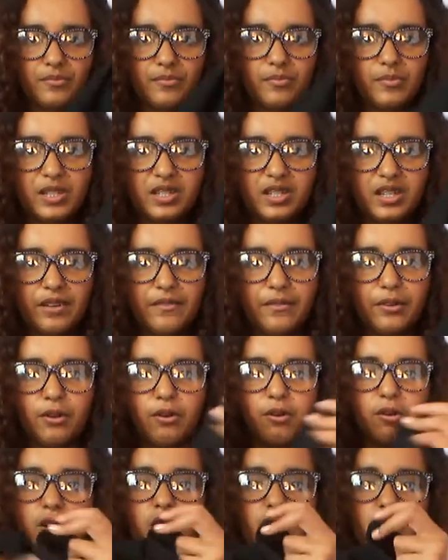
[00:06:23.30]

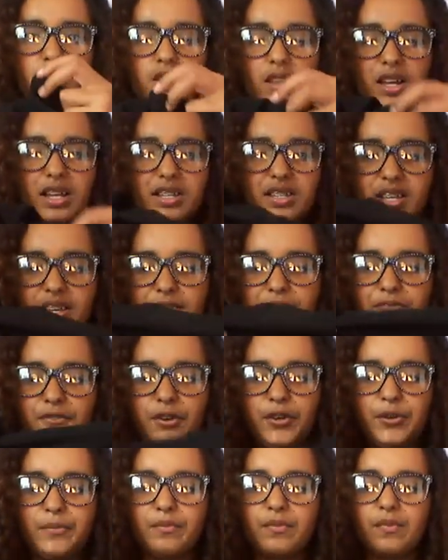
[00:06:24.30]
material, like
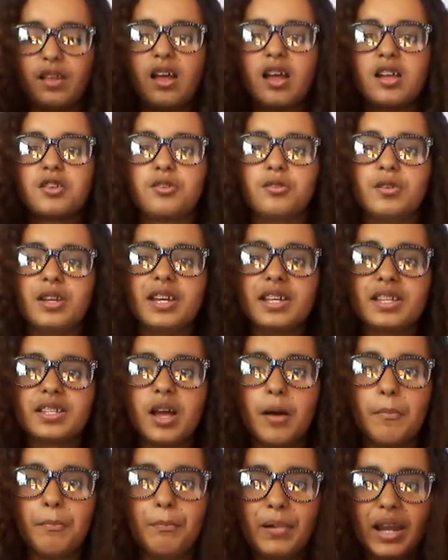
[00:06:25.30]
see-through. You'll need
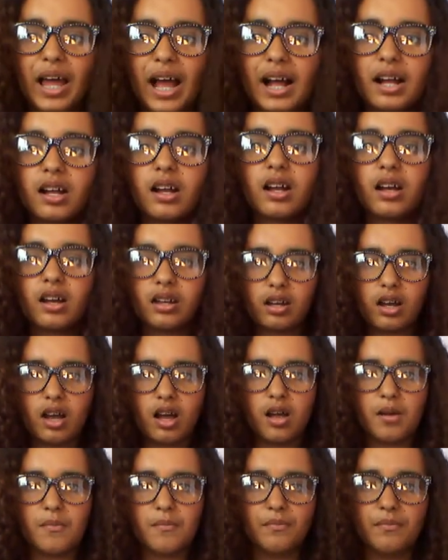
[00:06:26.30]
a black
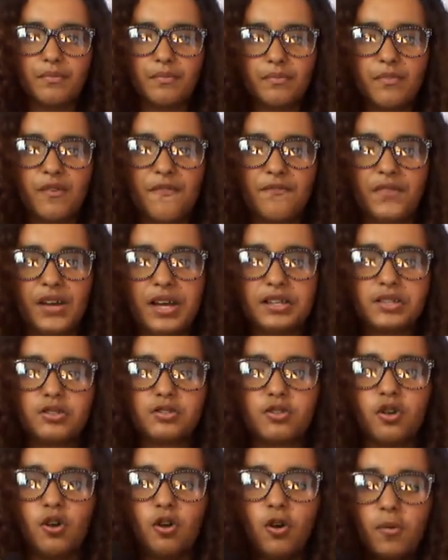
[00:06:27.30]
vest
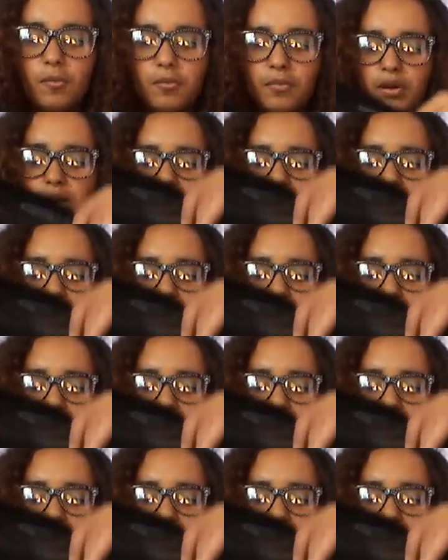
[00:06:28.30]
top